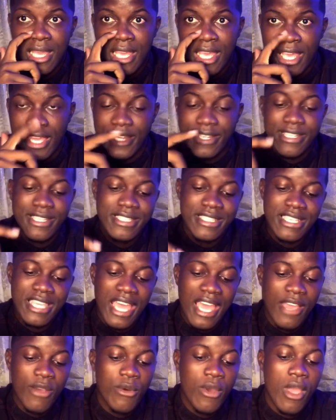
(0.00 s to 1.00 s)
And this
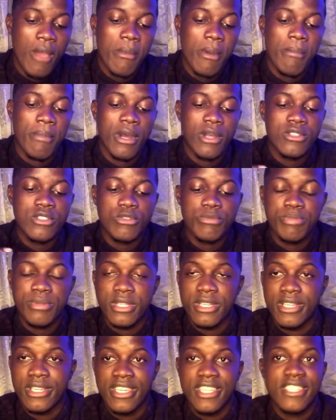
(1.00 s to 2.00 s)
guy where I'm about to
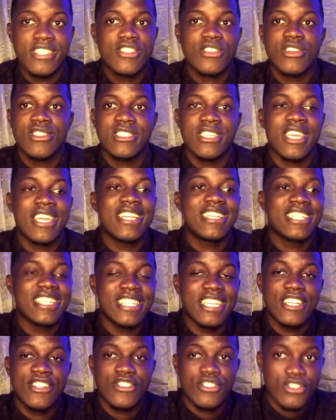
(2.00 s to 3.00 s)
play, he talks to Indian
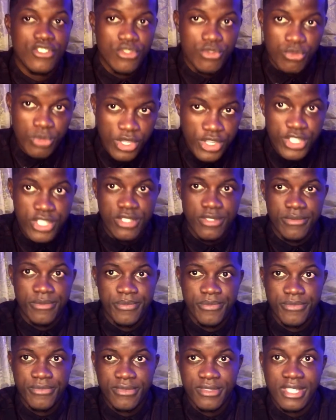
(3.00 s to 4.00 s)
at the situation,
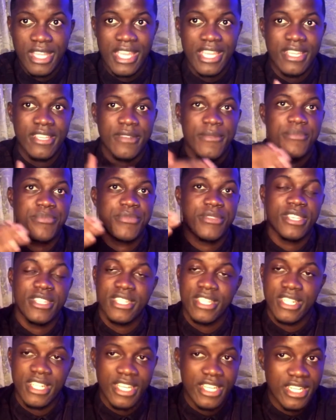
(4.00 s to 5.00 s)
like
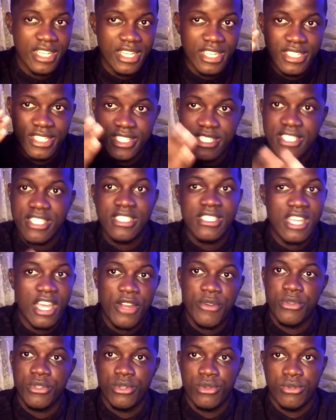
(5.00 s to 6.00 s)
Indian at the, the
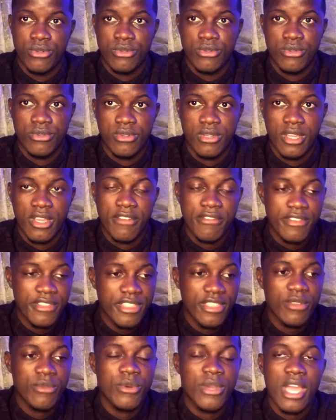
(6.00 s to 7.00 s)
scenario,
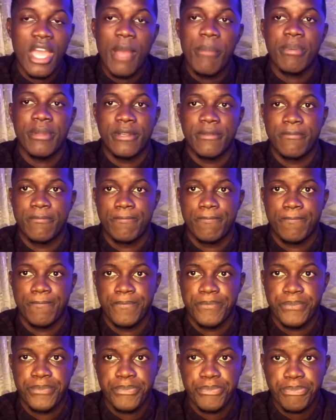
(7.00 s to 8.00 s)
everything will happen.
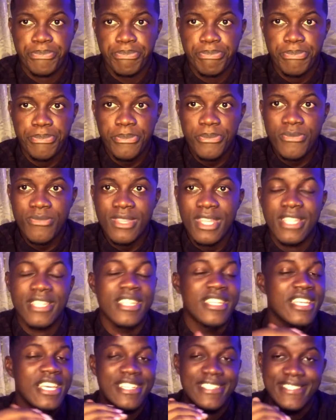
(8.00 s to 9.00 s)
And
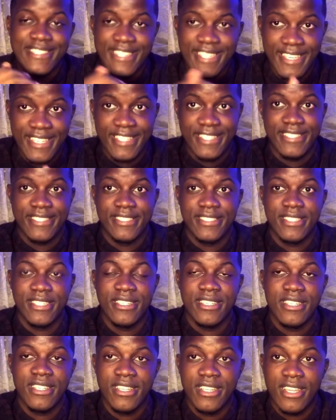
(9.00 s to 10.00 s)
then at the scene,
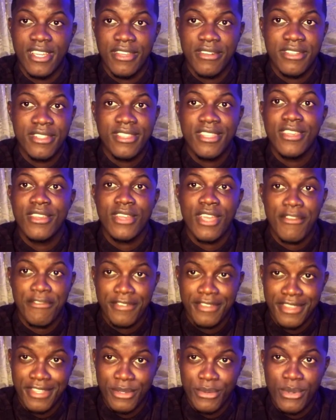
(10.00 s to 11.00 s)
anything
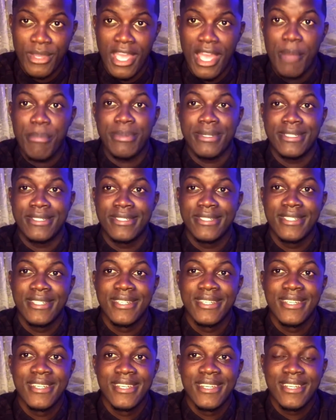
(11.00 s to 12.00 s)
everything will happen
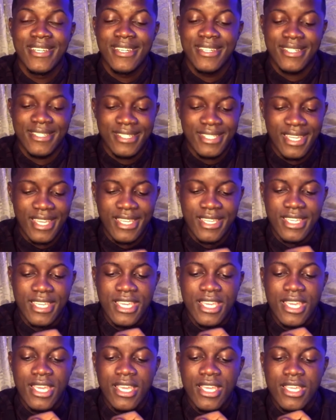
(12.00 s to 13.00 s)
okay
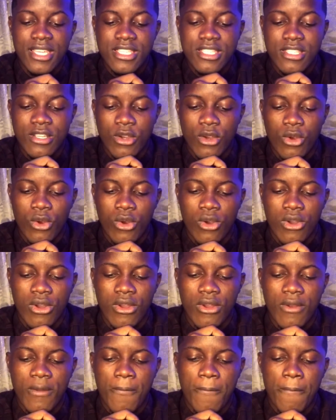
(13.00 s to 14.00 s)
so
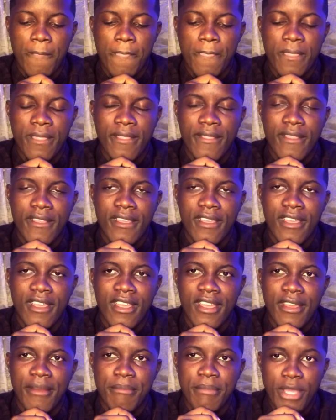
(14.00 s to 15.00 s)

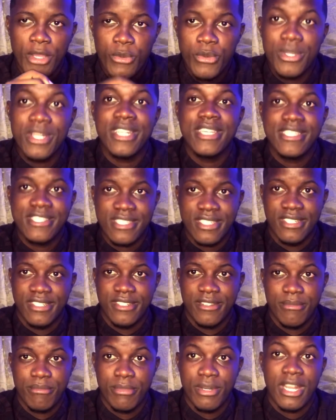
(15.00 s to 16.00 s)
make we listen
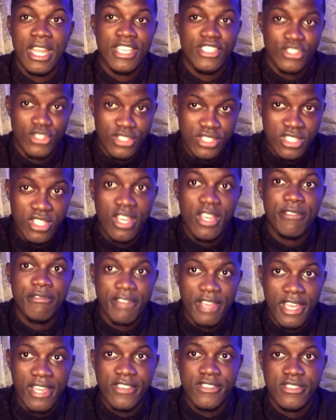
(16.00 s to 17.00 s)
but adjust the
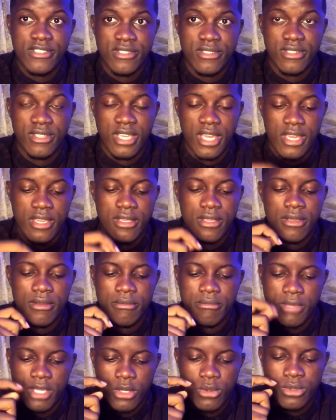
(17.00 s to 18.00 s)
advice okay
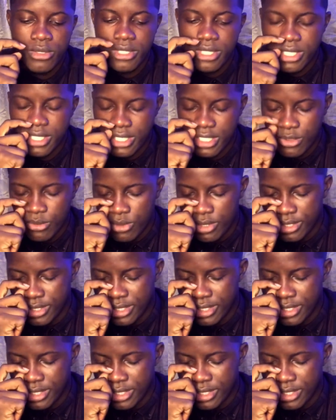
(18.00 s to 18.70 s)
make we listen what